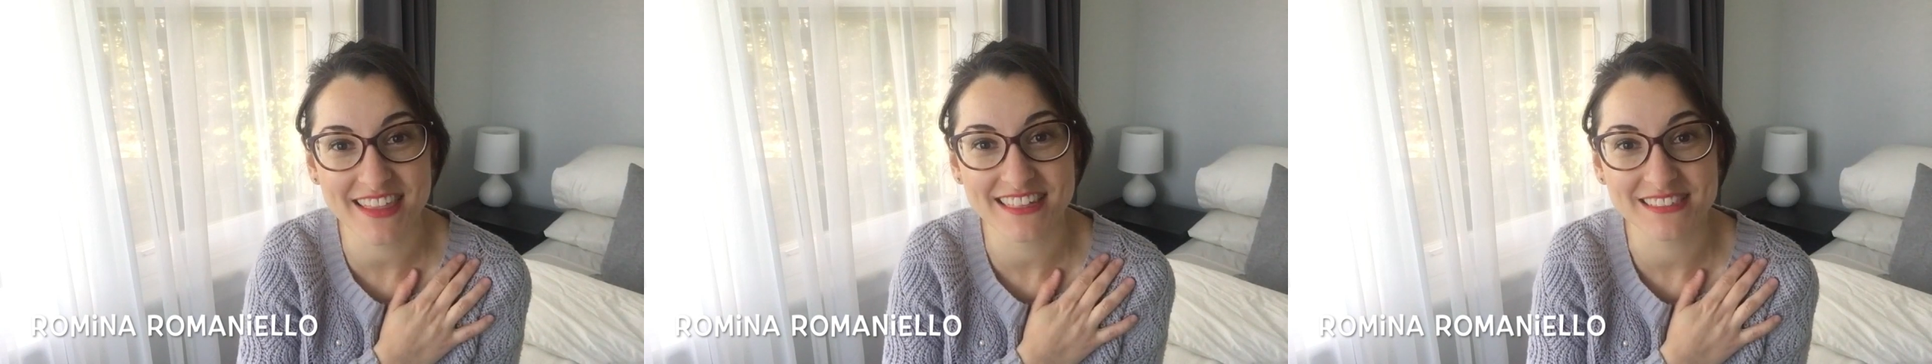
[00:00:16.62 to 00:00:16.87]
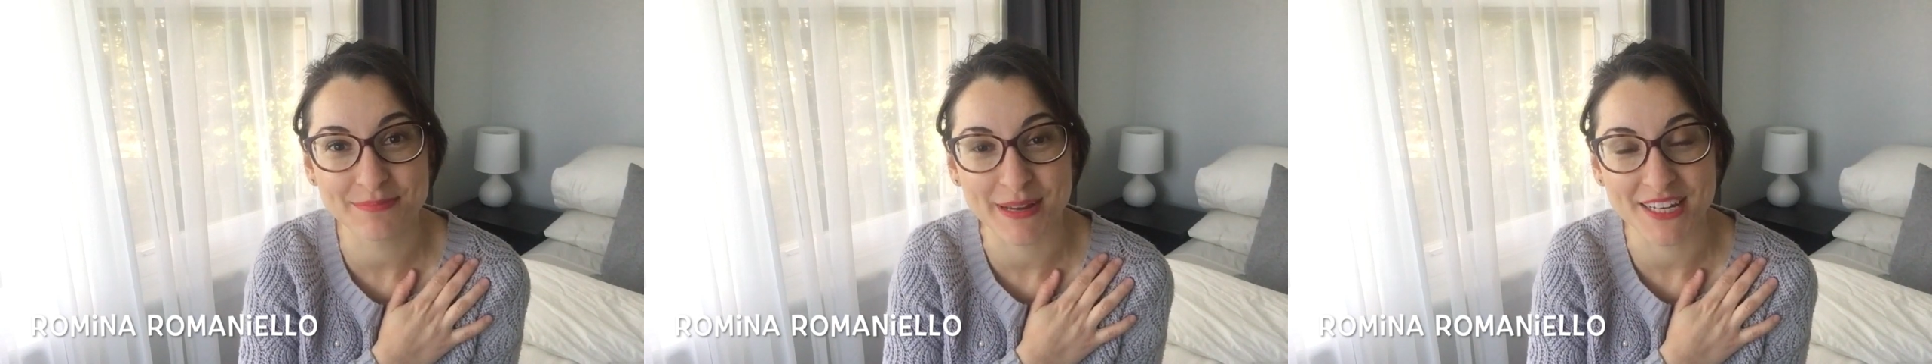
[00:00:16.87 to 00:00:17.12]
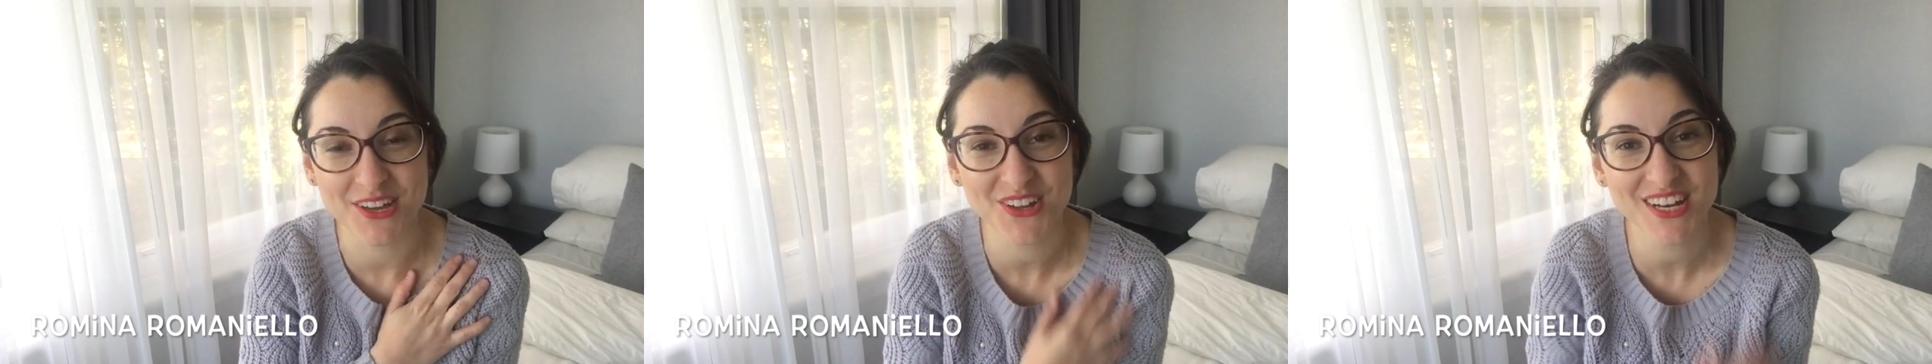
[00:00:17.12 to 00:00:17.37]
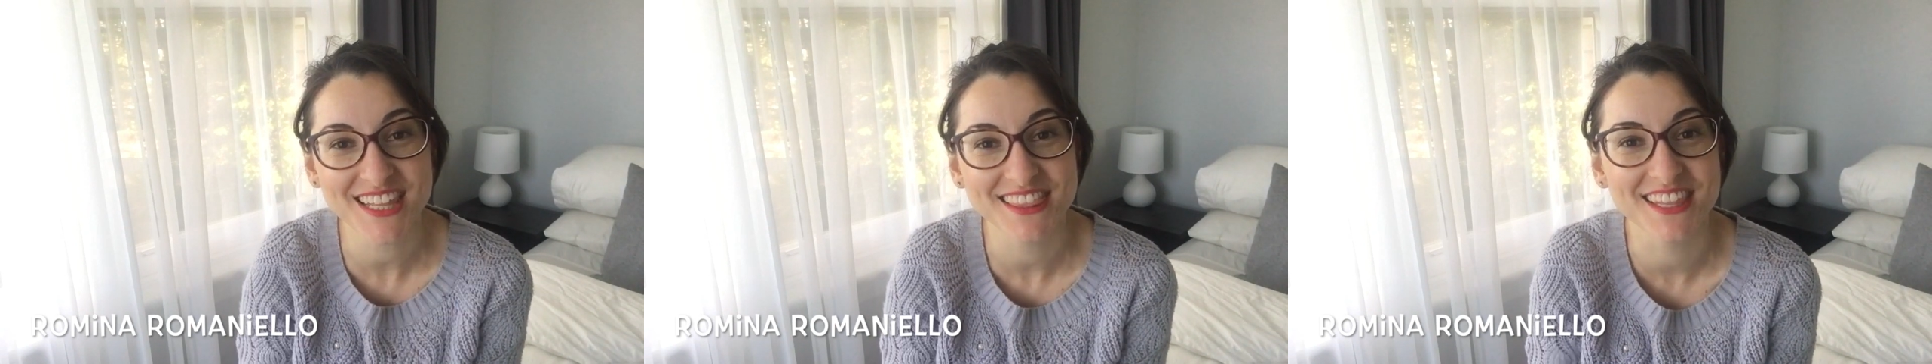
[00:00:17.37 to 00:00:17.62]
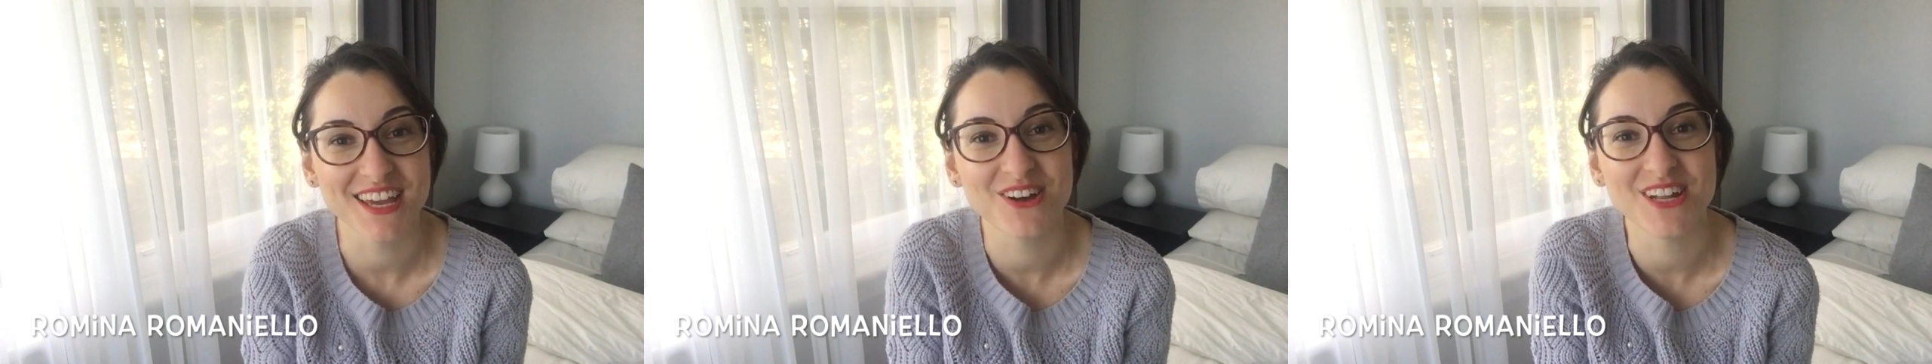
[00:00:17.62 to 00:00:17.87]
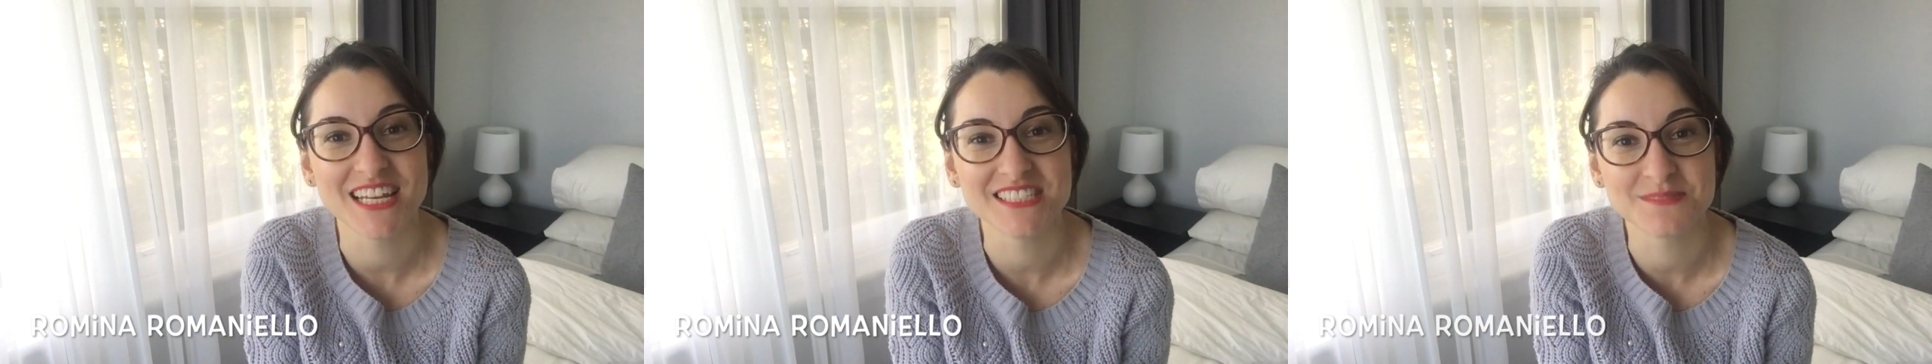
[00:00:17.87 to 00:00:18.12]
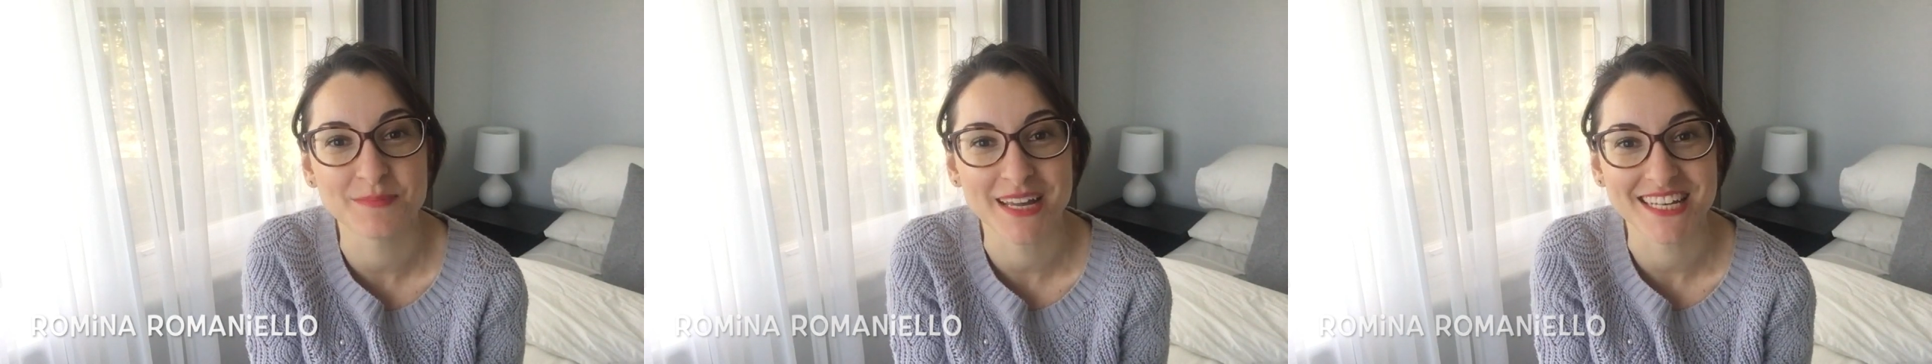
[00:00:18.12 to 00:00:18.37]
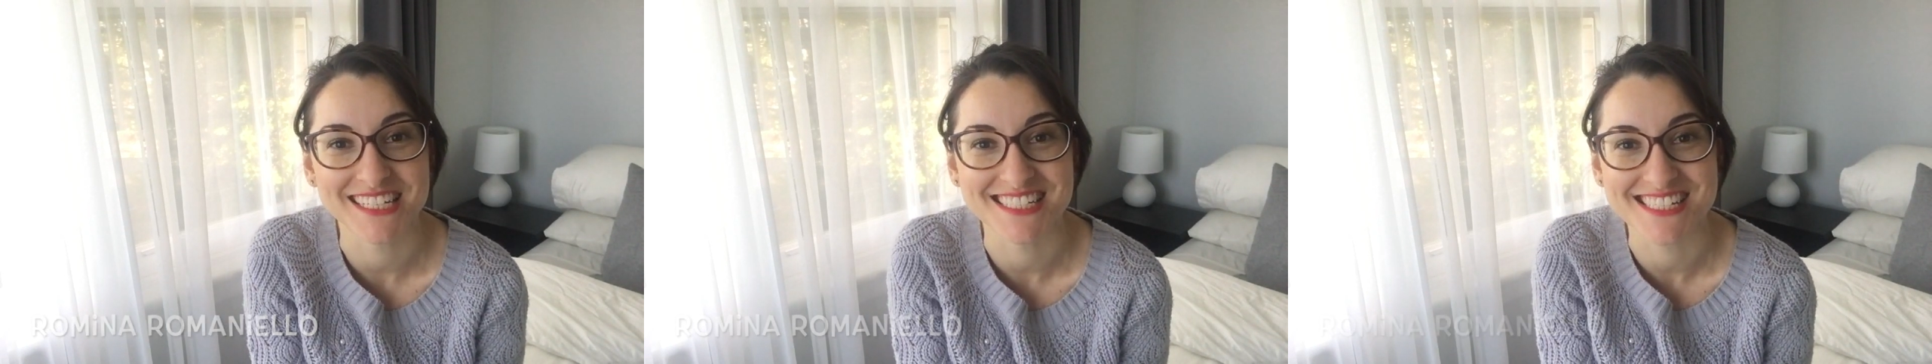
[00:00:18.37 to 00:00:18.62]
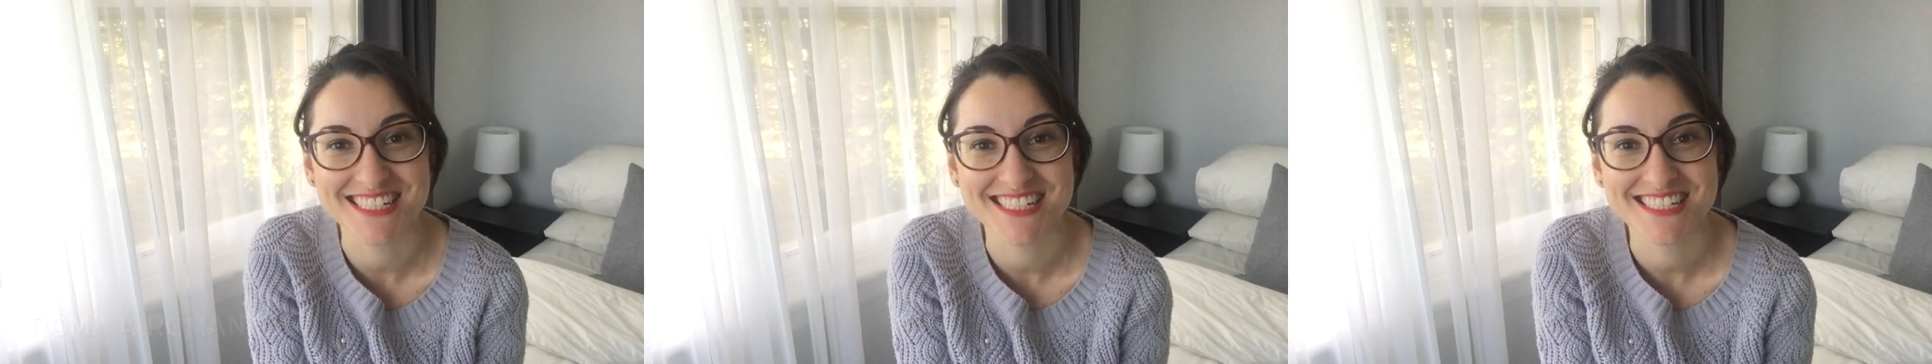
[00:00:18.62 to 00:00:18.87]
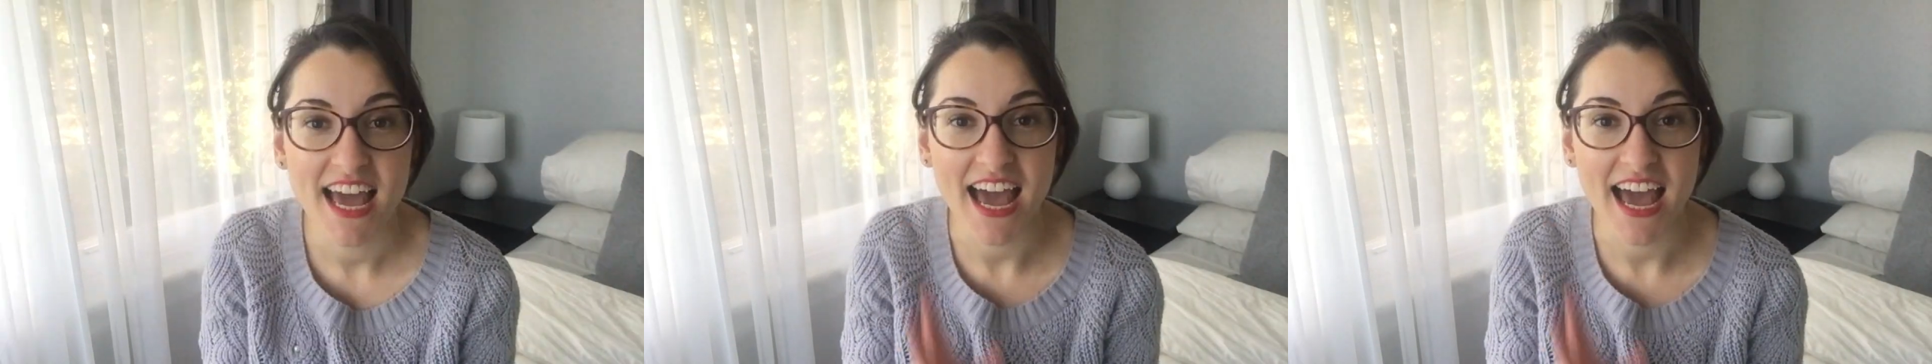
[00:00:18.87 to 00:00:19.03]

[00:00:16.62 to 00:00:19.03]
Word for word: de español de Hola Spanish.